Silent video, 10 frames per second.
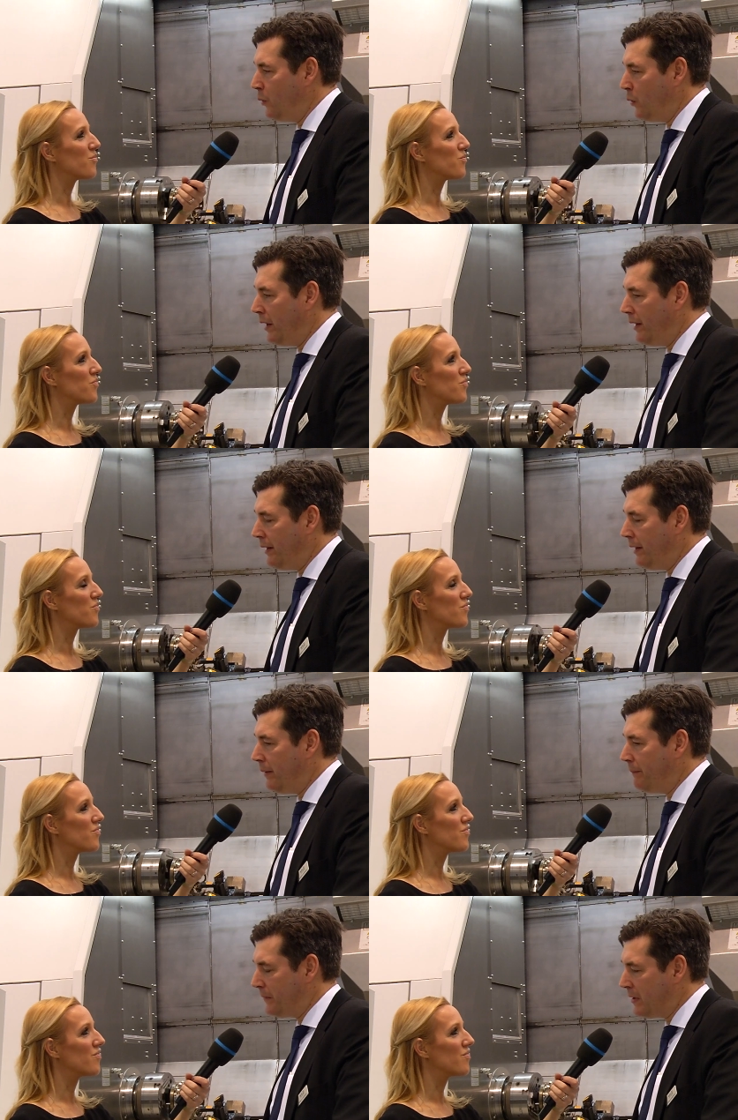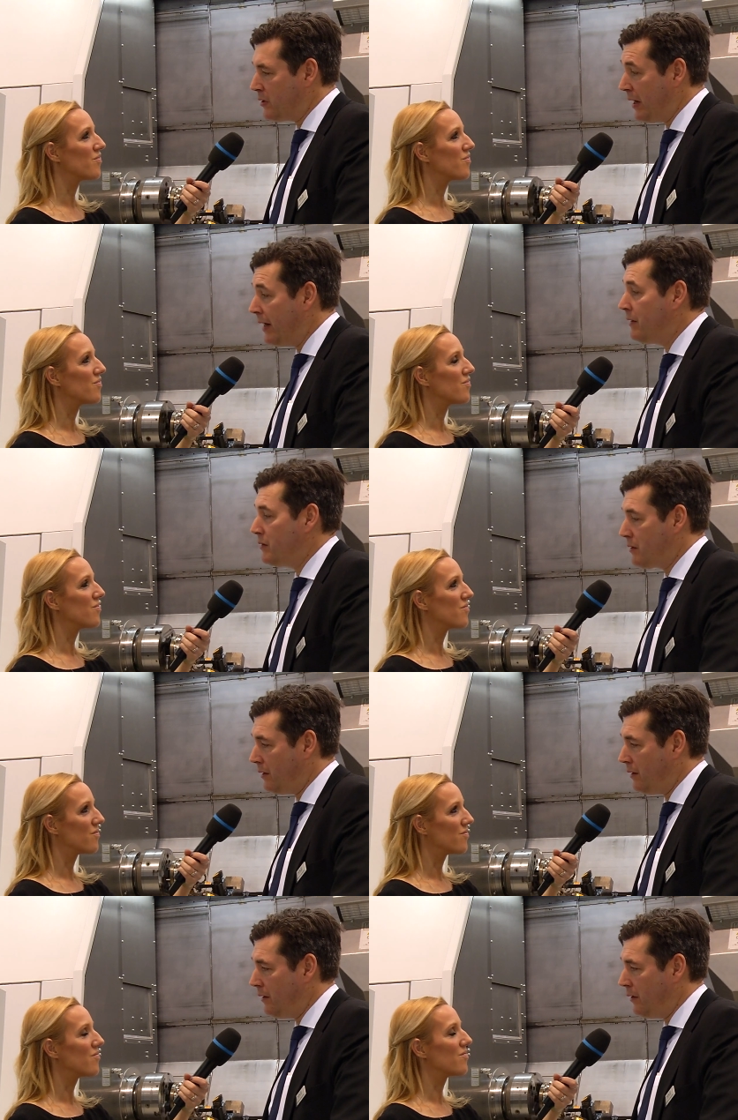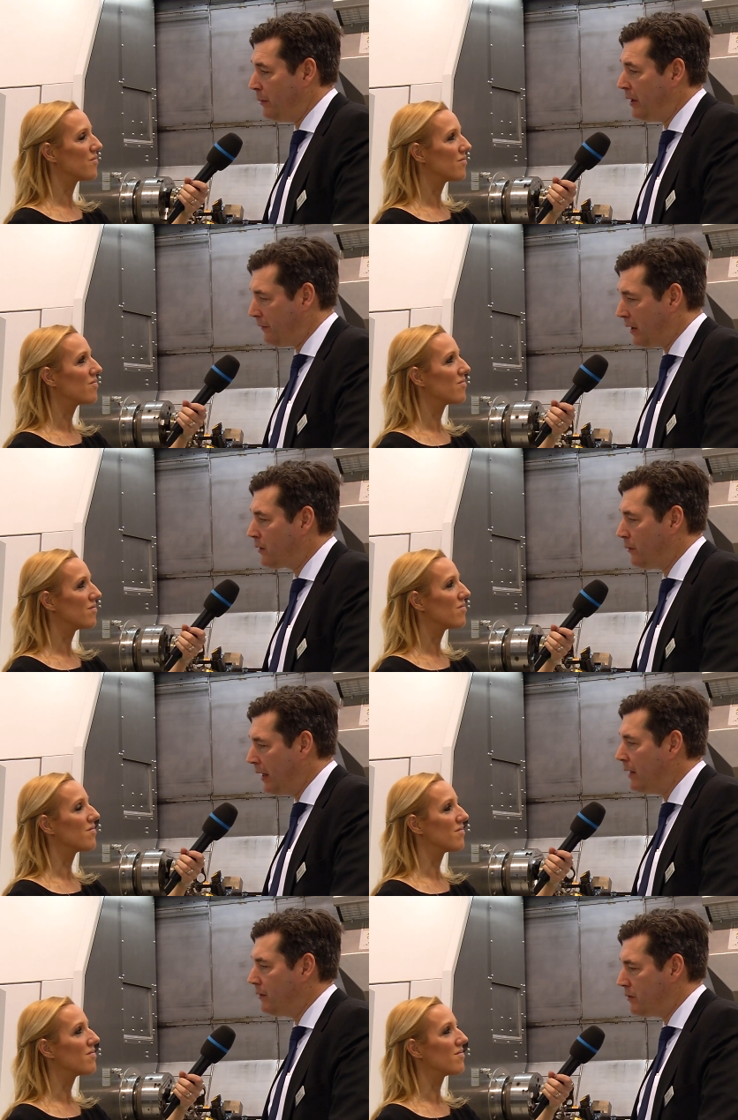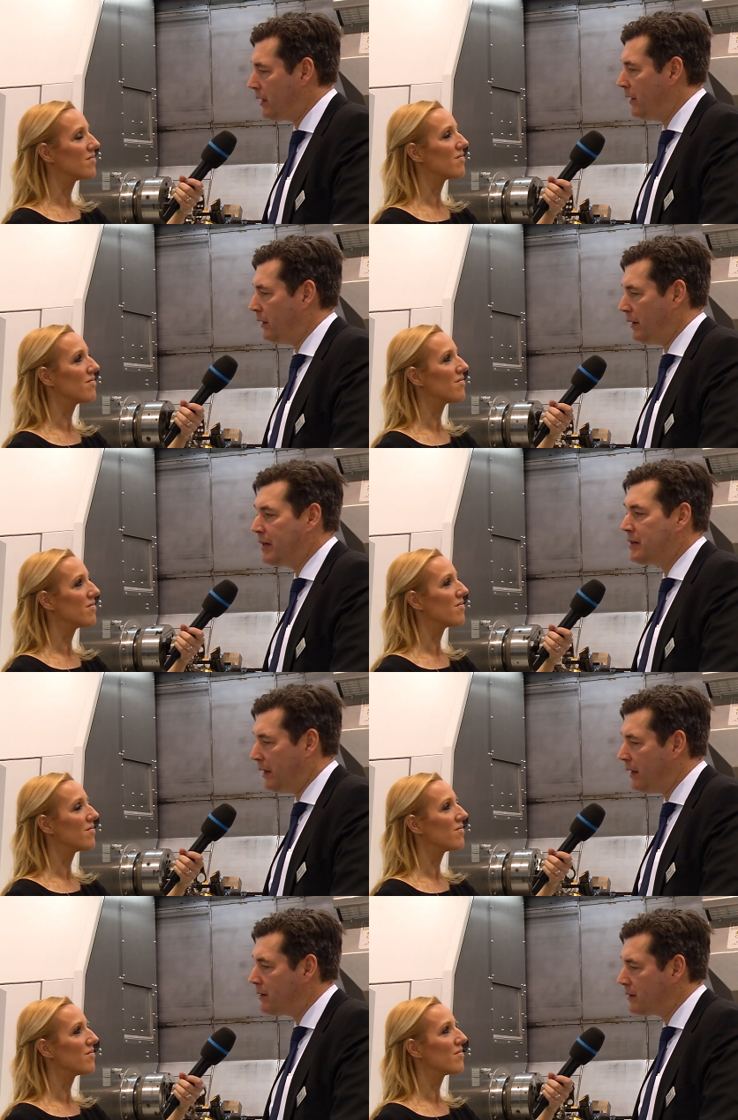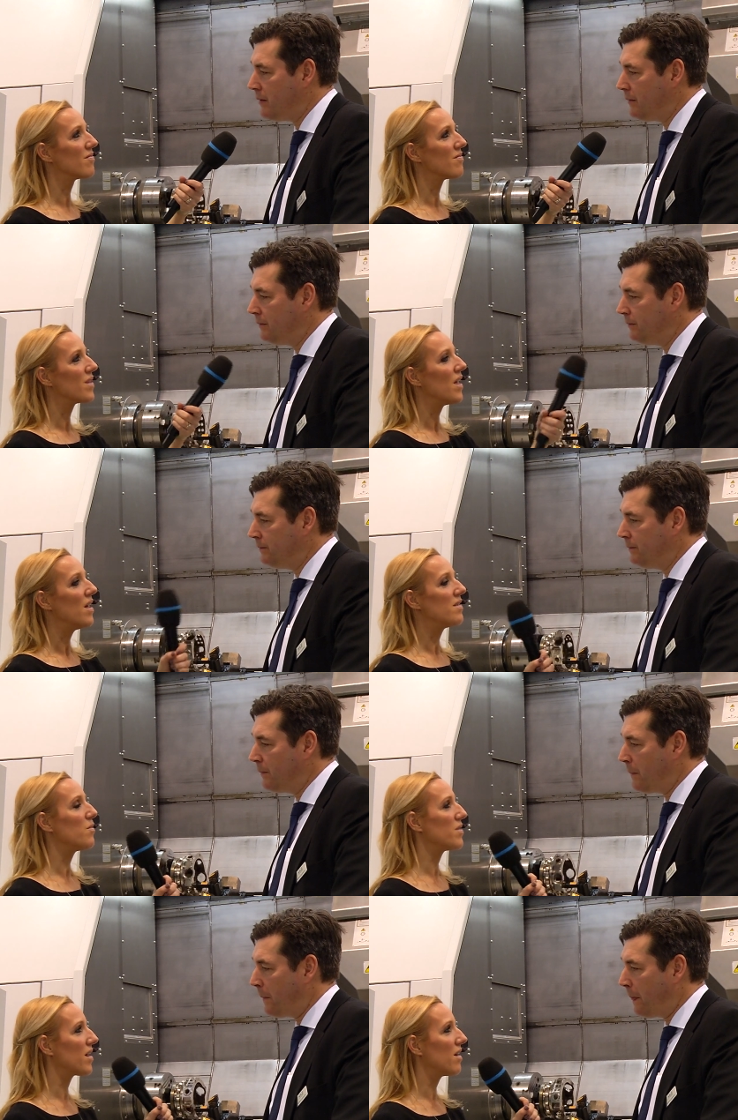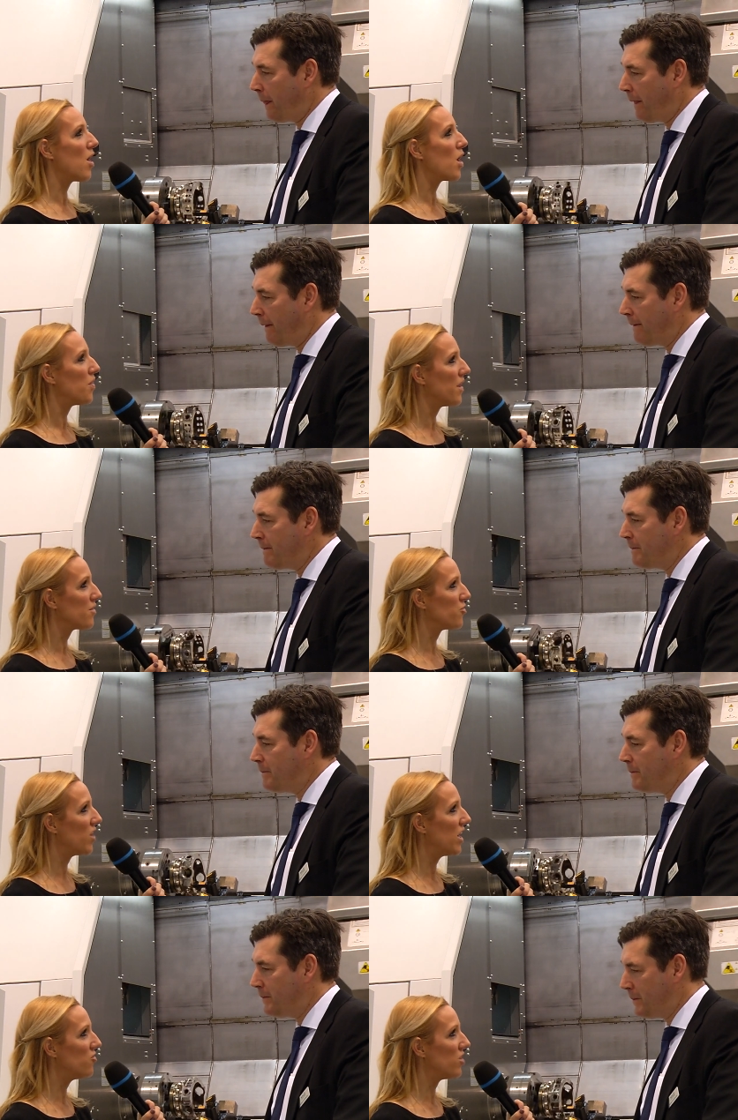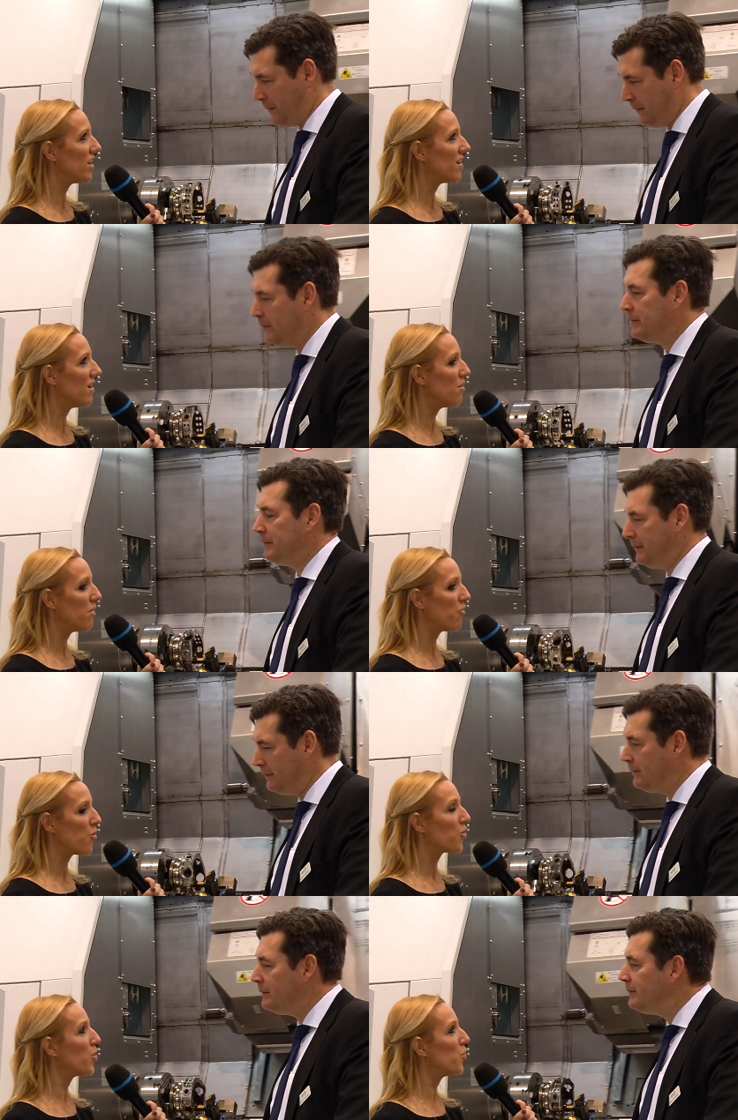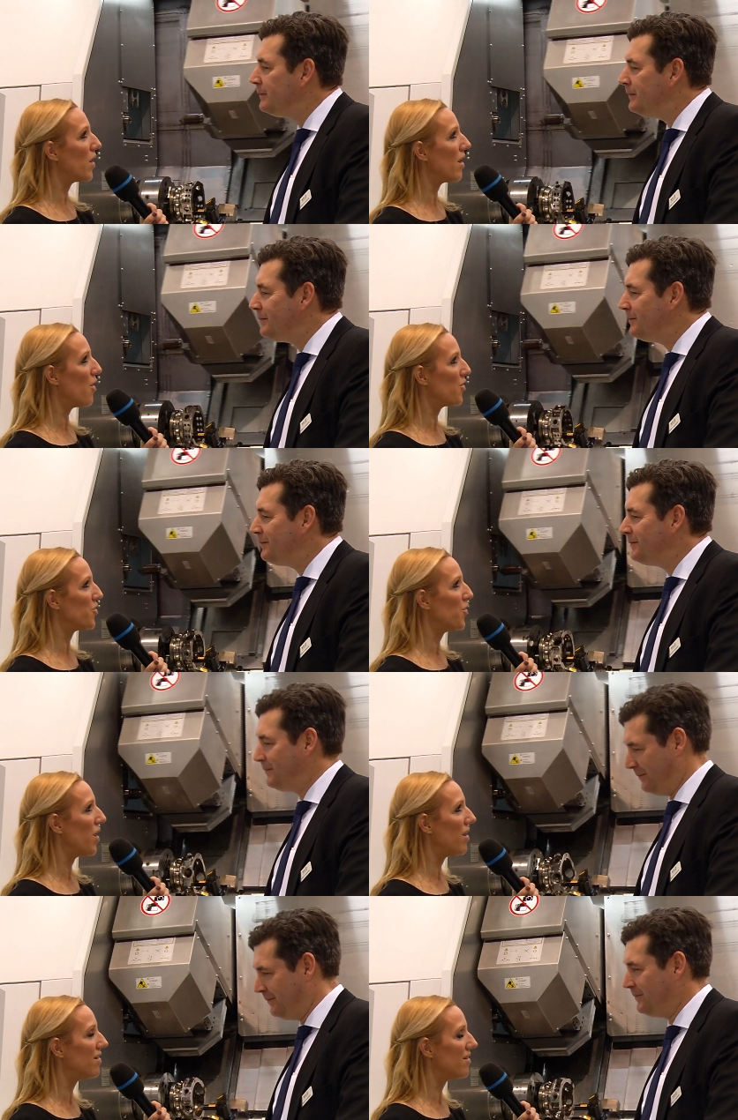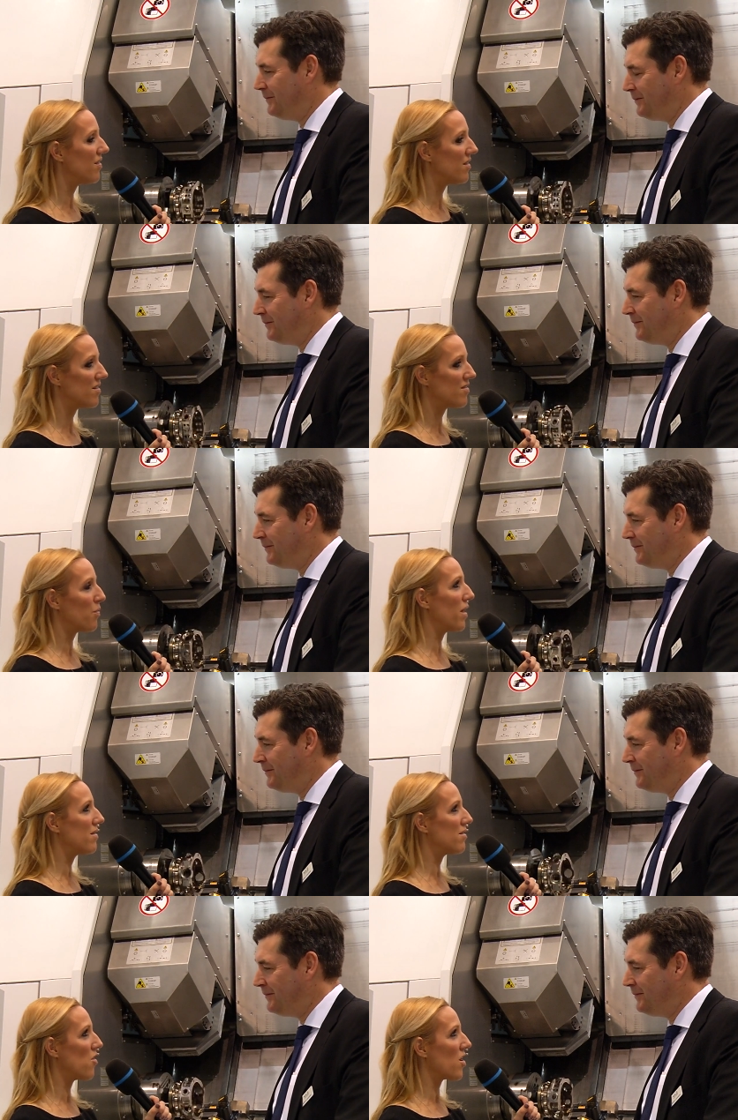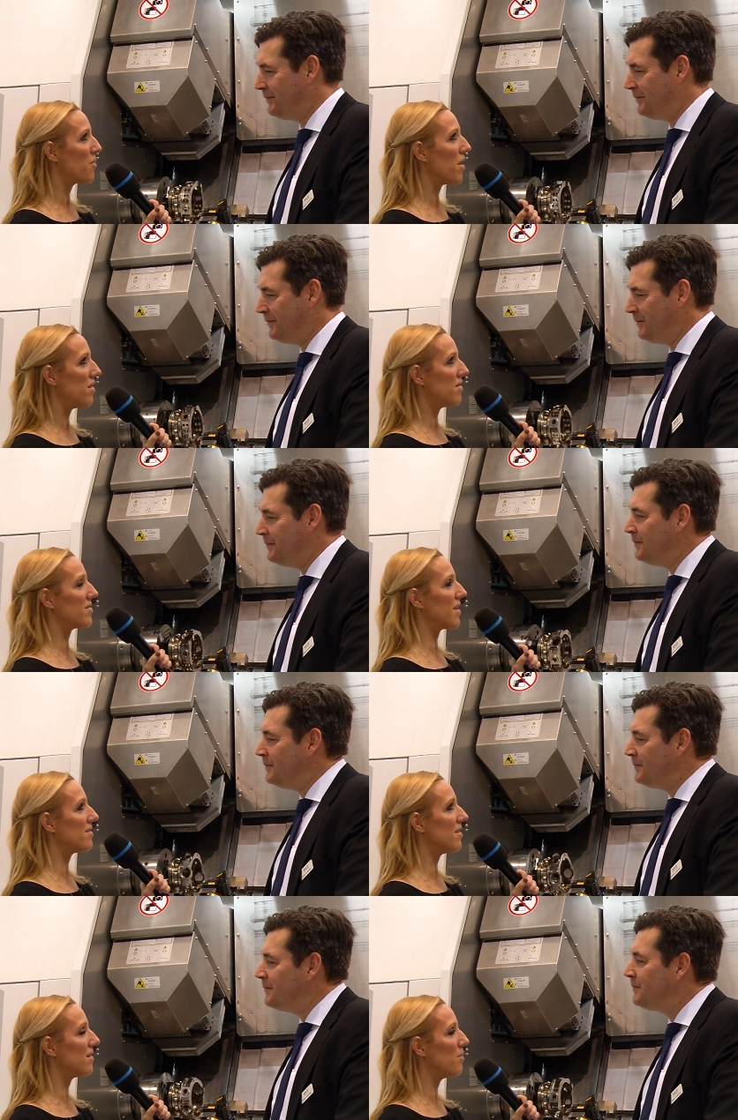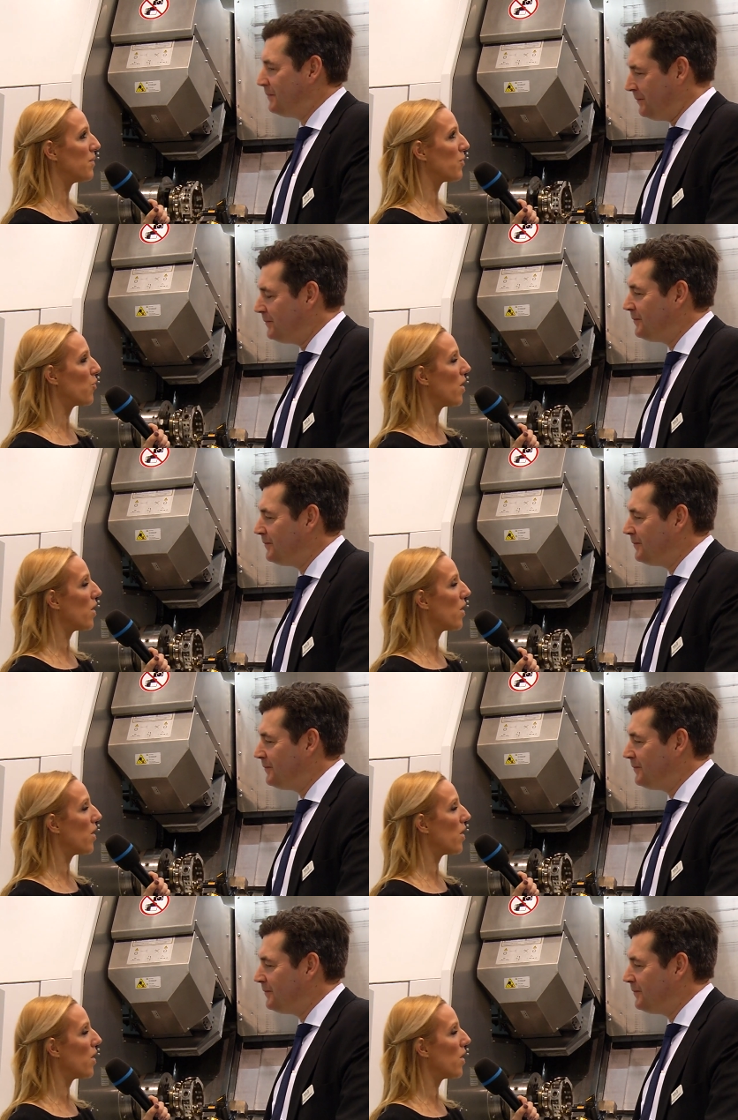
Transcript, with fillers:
Speaker 1: will uh, change the manufacturing industry in the next years.
Speaker 2: It seems like a lot of things are changing um, for a good way, also, and uh, this is the place to talk about and discuss it. And people are